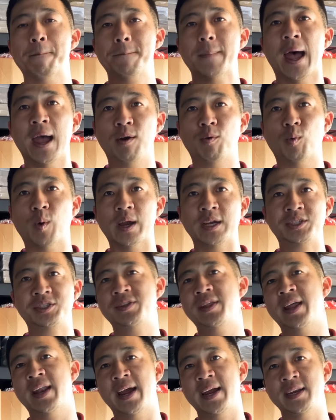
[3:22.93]
I wish
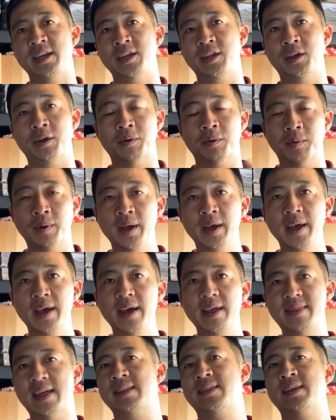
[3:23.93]
that I knew
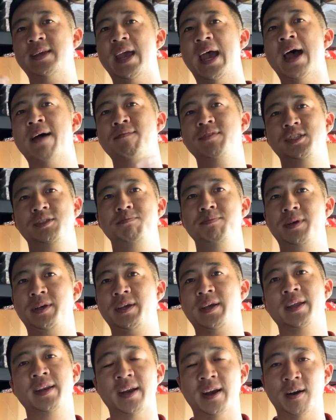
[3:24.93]
that the average
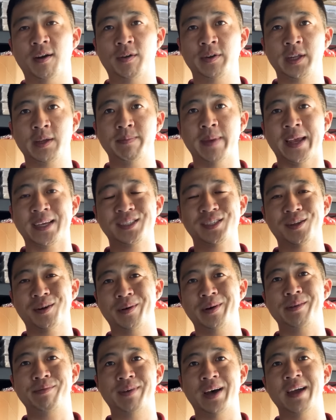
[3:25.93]
millionaire only makes
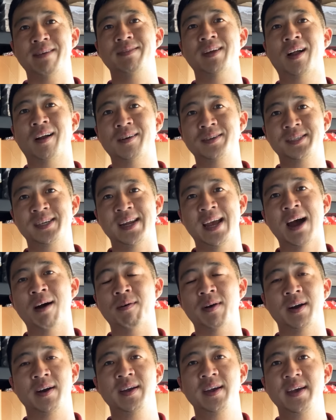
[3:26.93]
$35 an
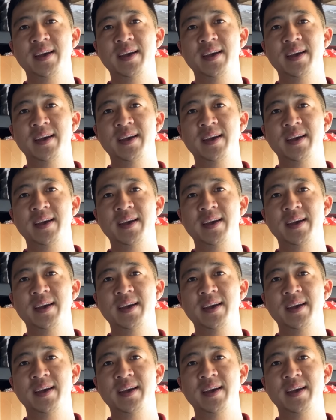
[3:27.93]
hour.